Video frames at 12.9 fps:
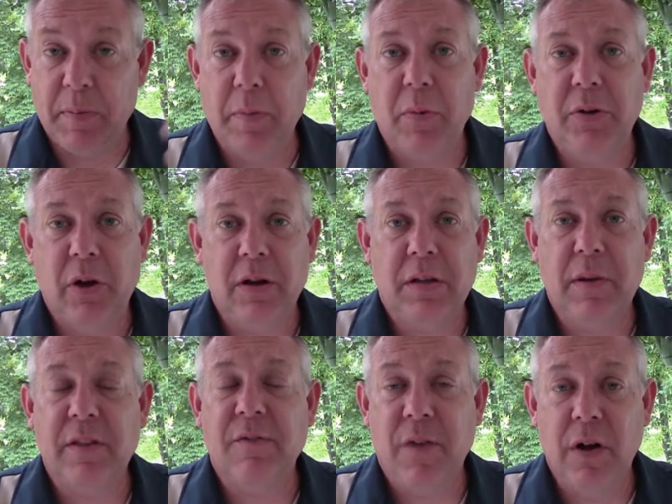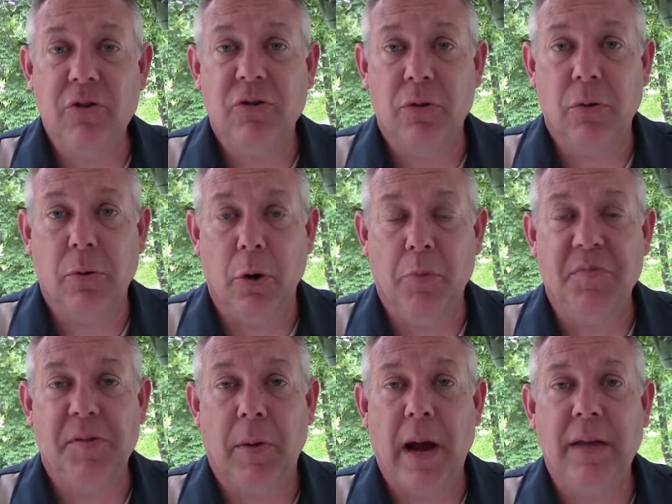Remember, we talked about the functional
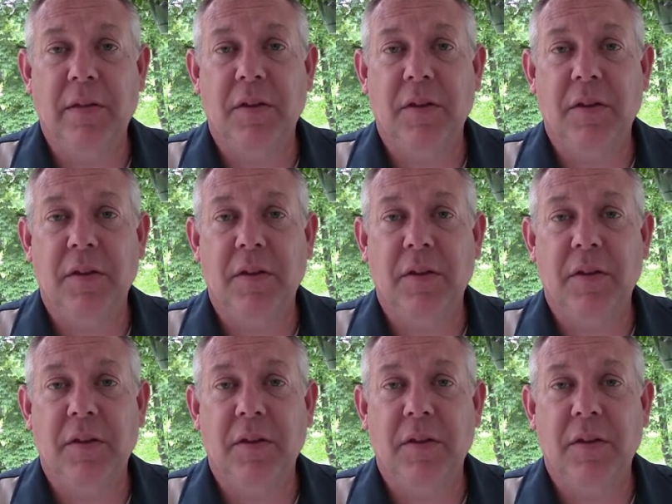groups, right?